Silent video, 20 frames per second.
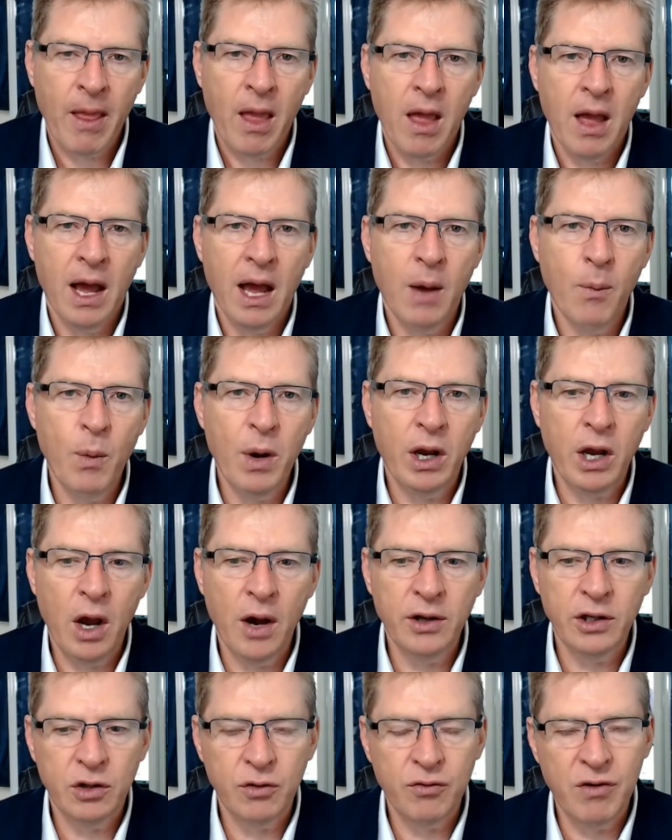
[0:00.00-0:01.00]
And we're
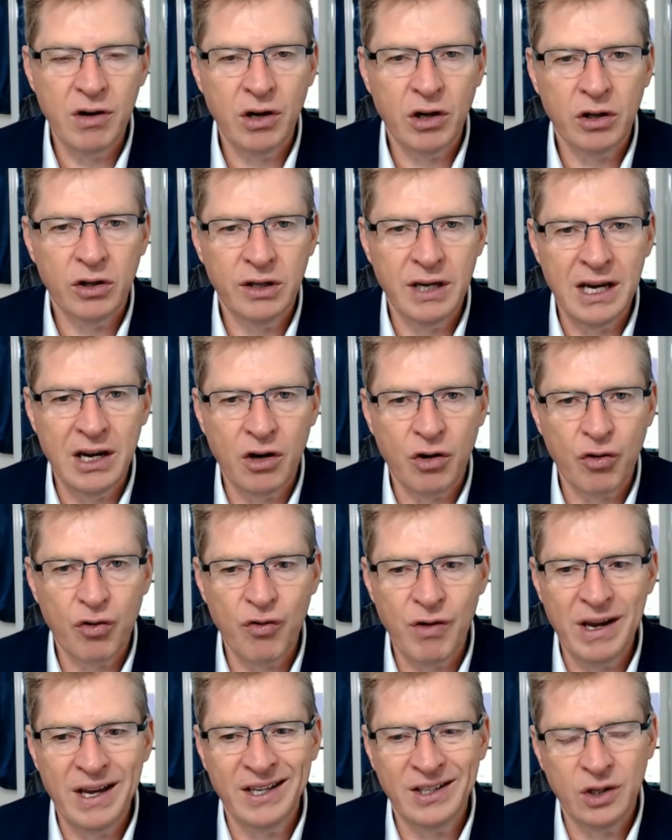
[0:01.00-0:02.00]
going to
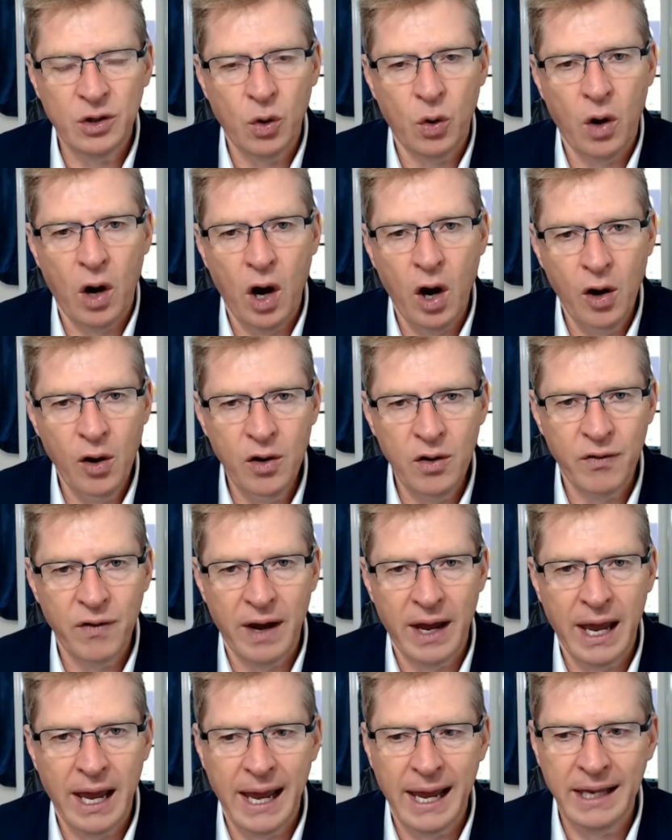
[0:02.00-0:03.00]
decrease your
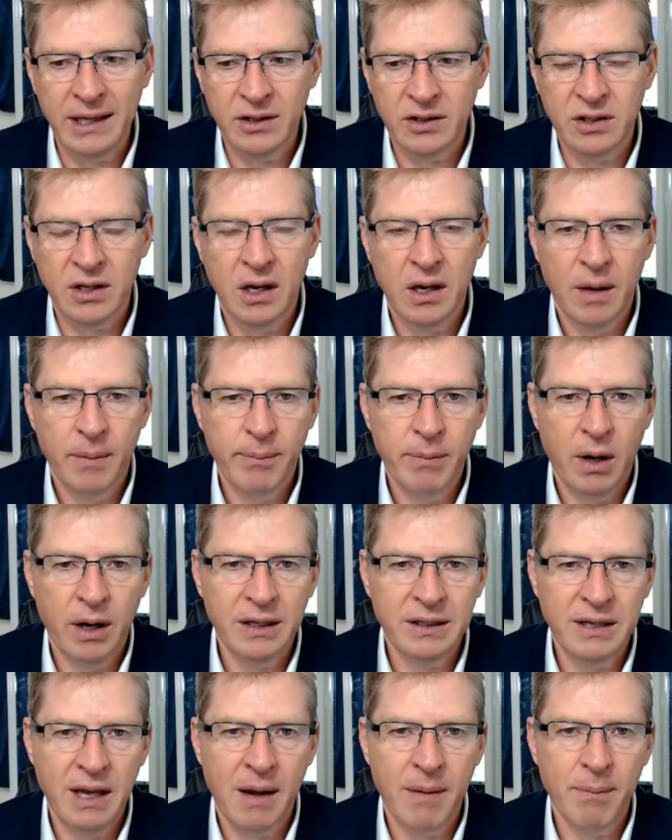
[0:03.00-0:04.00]
overheads by
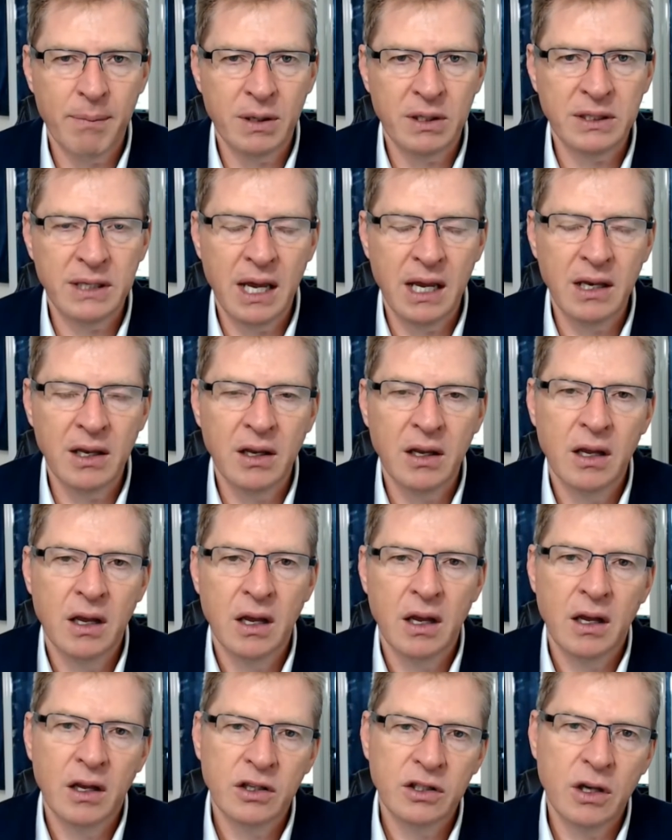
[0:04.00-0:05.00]
10%.
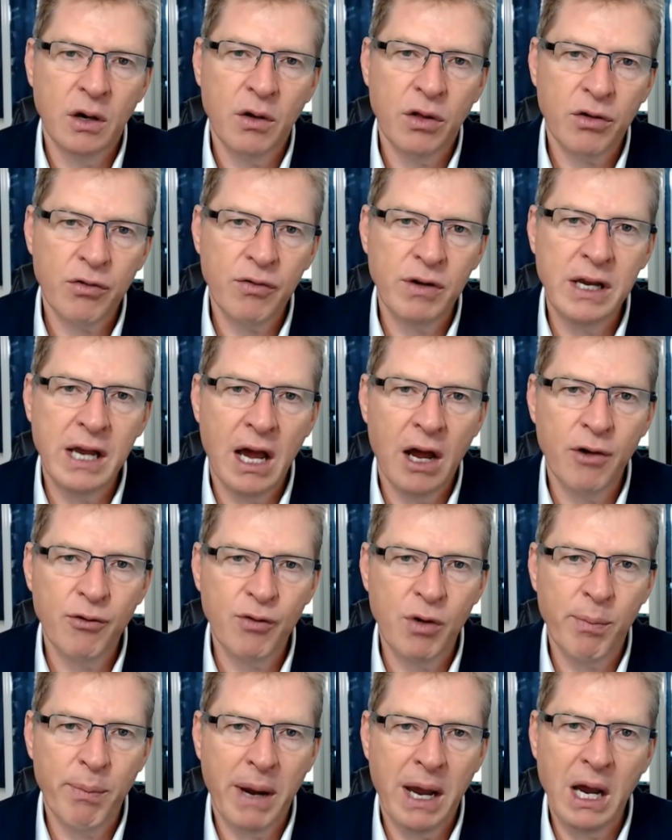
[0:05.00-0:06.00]
So
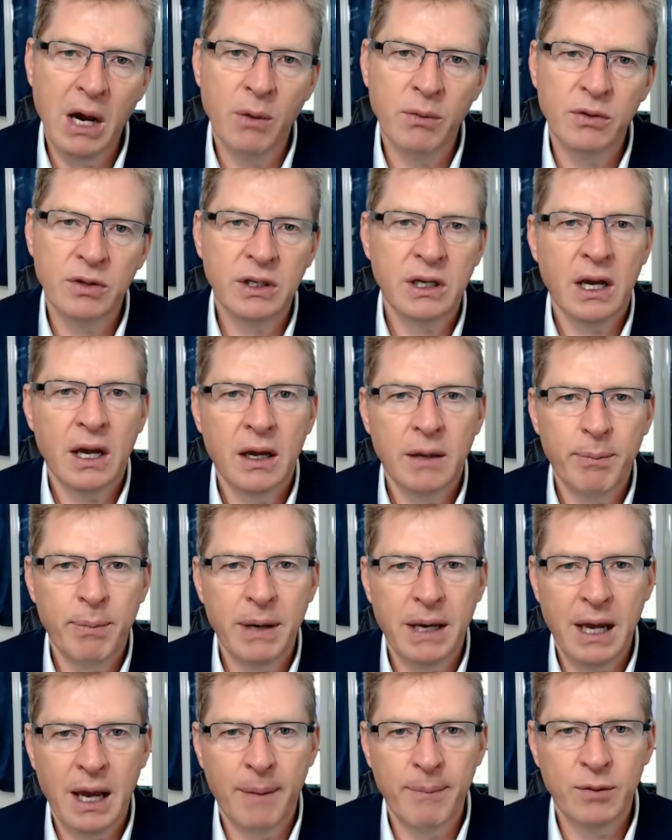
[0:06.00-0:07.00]
£300
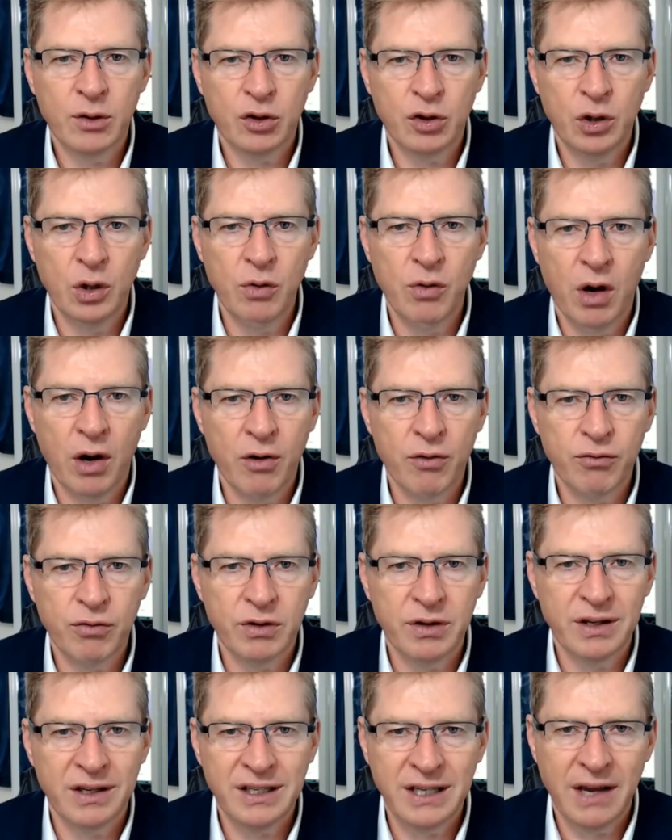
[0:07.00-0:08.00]
becomes
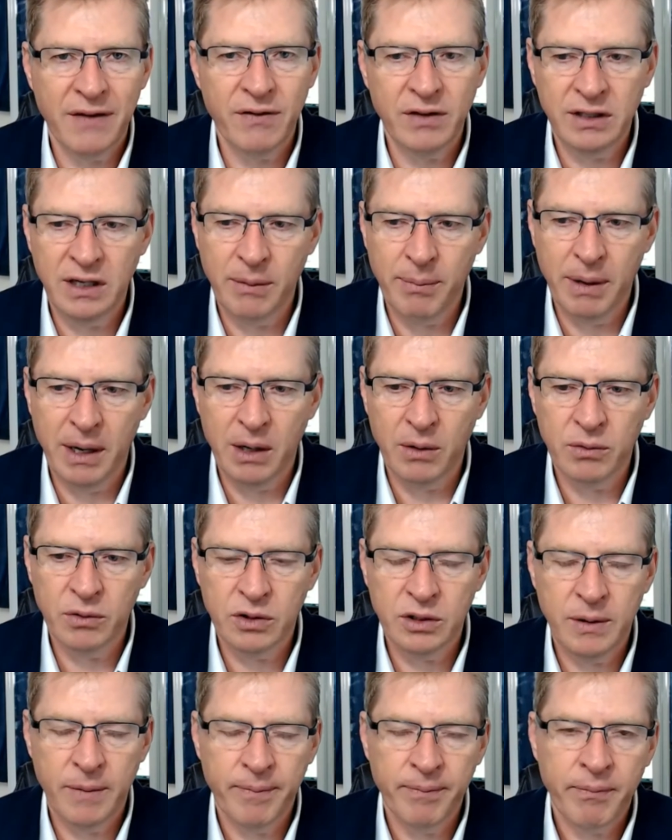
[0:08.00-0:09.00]

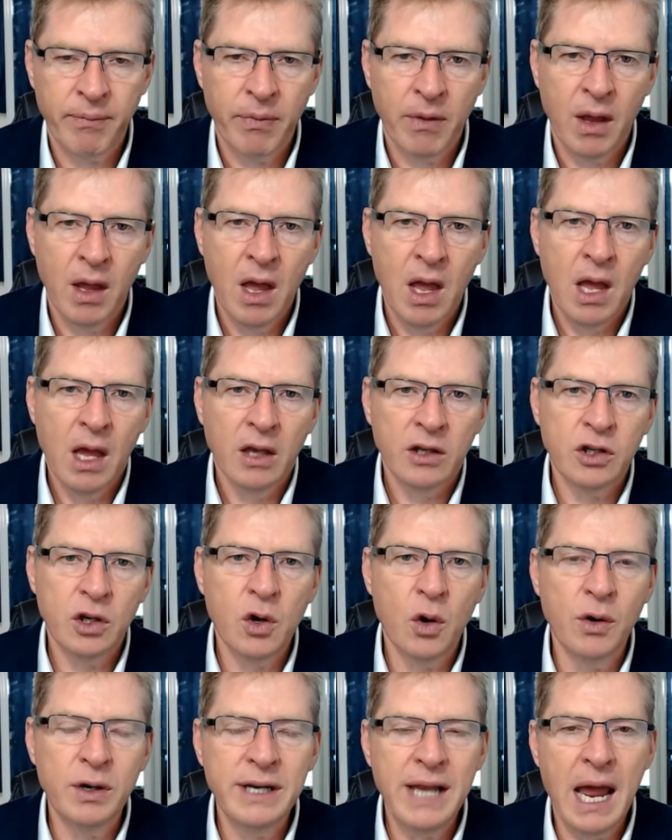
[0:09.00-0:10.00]
£270. So
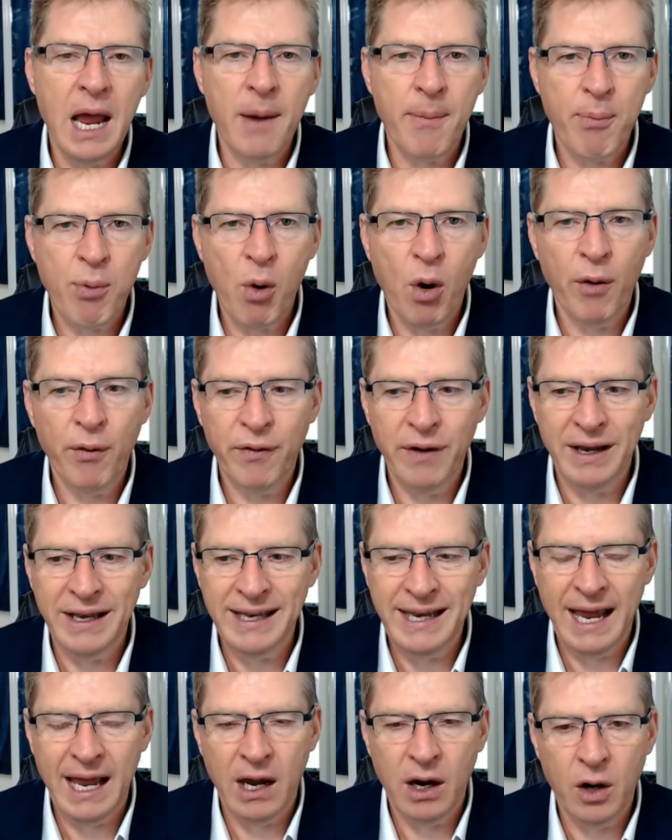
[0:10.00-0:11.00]
your net profit
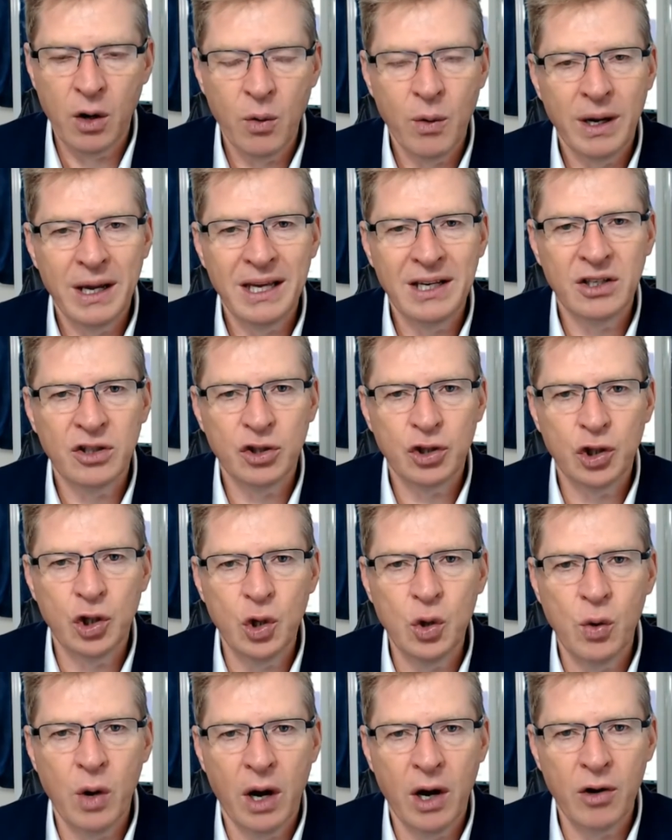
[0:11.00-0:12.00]
now is
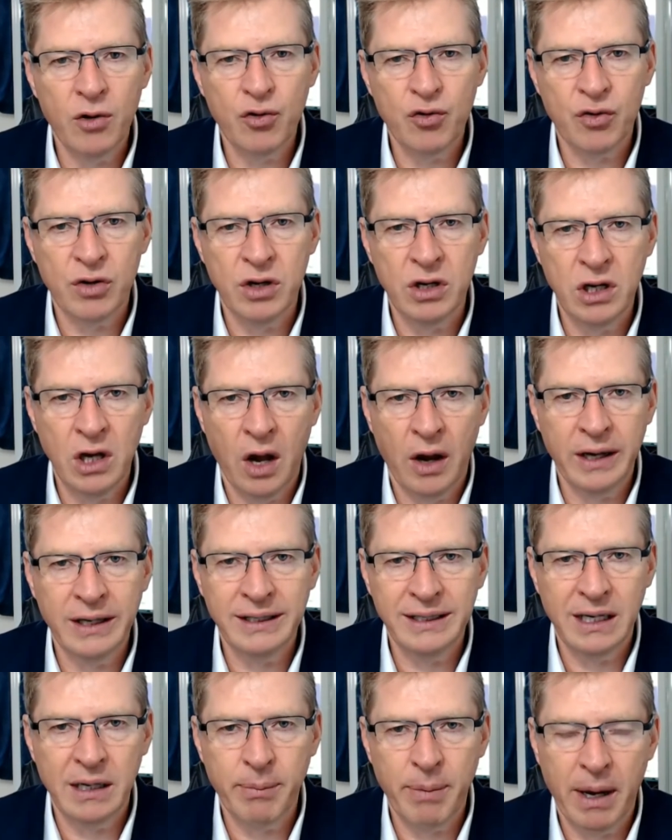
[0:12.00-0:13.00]

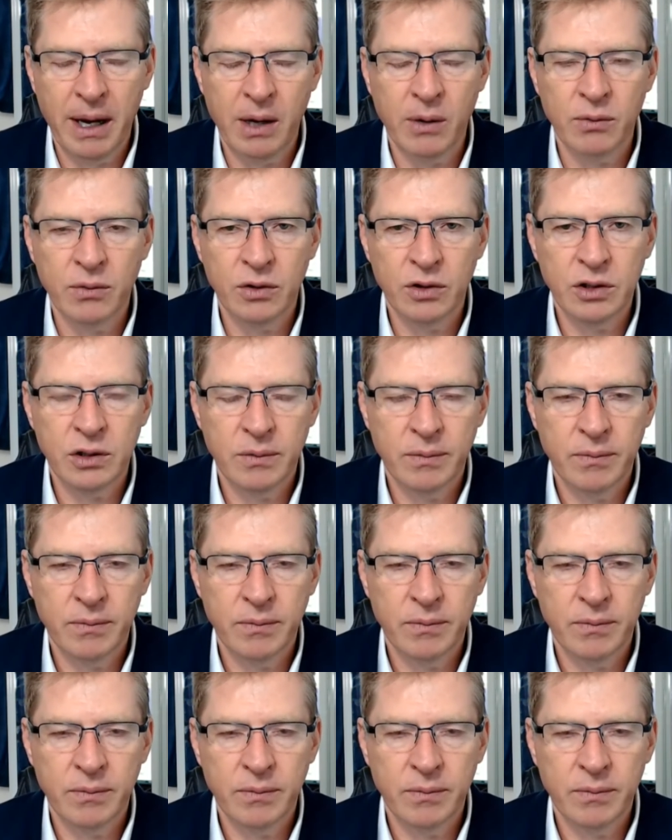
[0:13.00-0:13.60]
£290.